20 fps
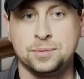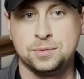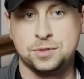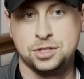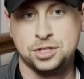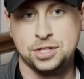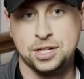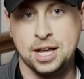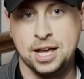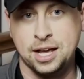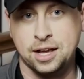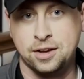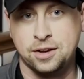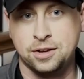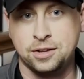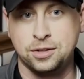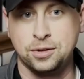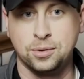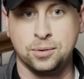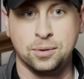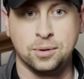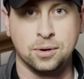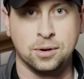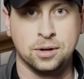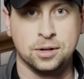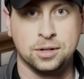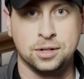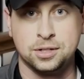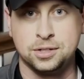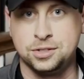check
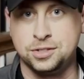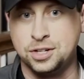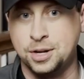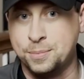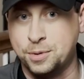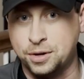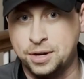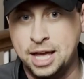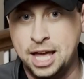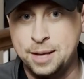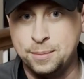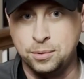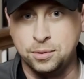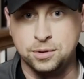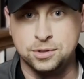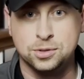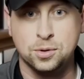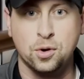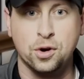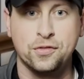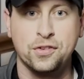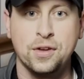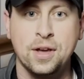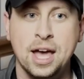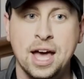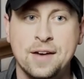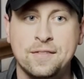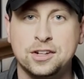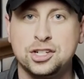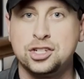your jumper cables, or if you
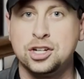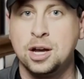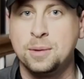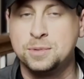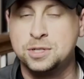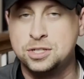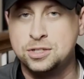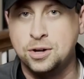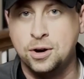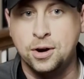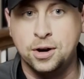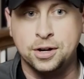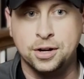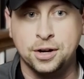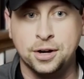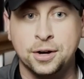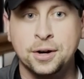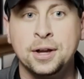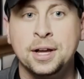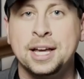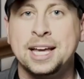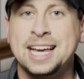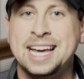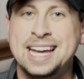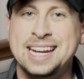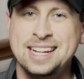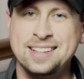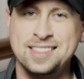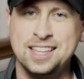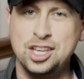have a jump starter,
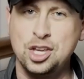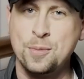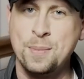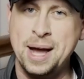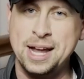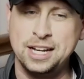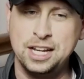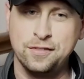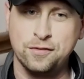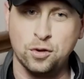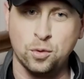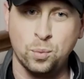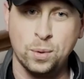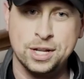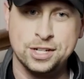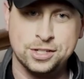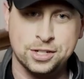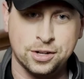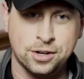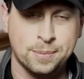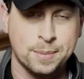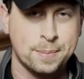anything you might need for winter.